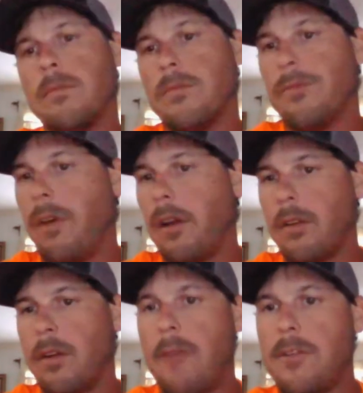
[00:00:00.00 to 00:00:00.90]

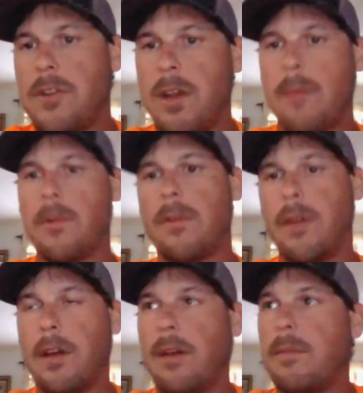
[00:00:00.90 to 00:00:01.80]
regular, average hammer.
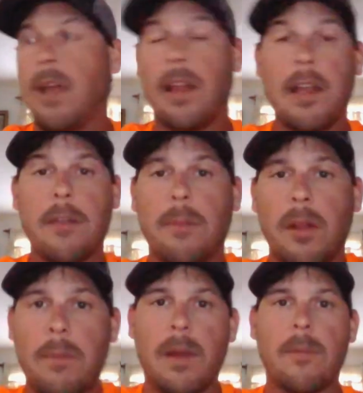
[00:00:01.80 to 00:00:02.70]
I like the
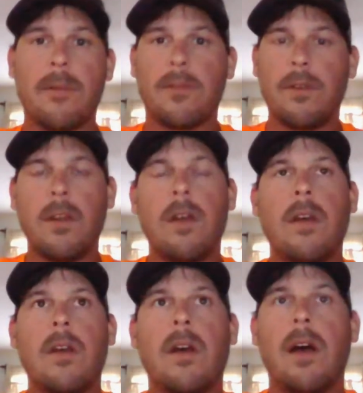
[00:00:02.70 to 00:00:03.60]
plumb hammers.
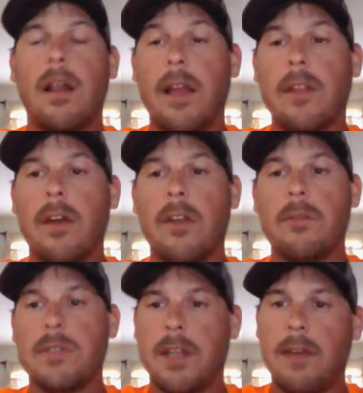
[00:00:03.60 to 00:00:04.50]
I like the other
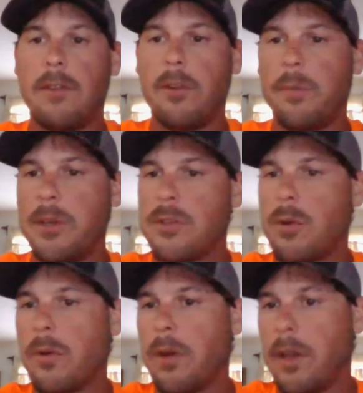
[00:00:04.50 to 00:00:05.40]
ones that have a little bit
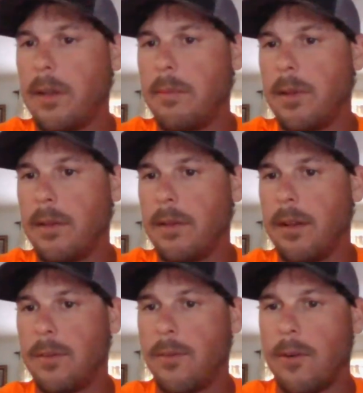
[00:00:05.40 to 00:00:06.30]
shorter head, but
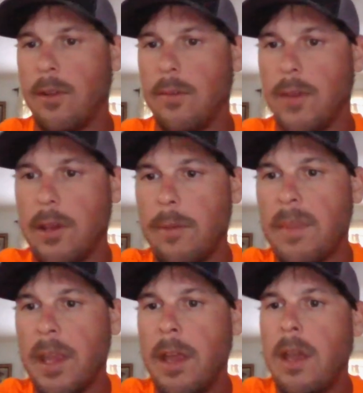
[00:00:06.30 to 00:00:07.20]
that's for another video.
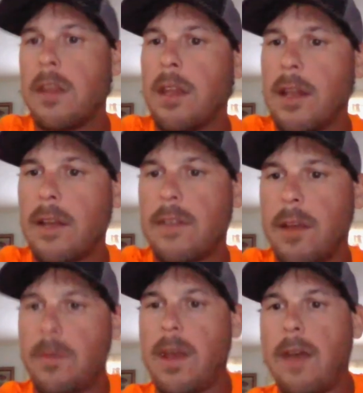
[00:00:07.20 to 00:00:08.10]
The next thing
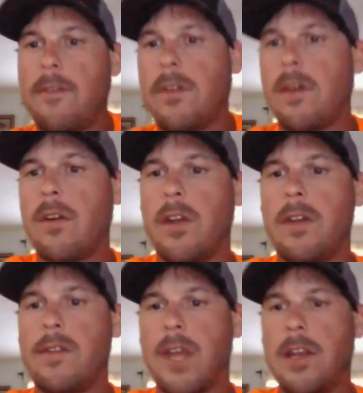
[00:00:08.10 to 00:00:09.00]
we have here
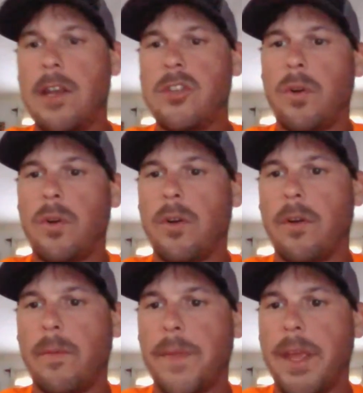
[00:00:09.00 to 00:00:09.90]
is a joiner,
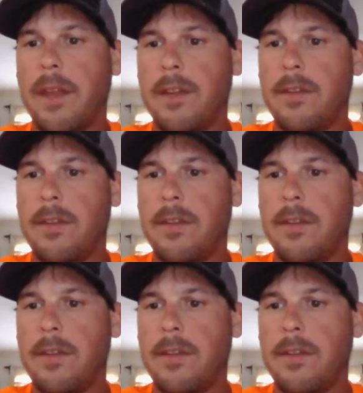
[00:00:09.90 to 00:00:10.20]
and this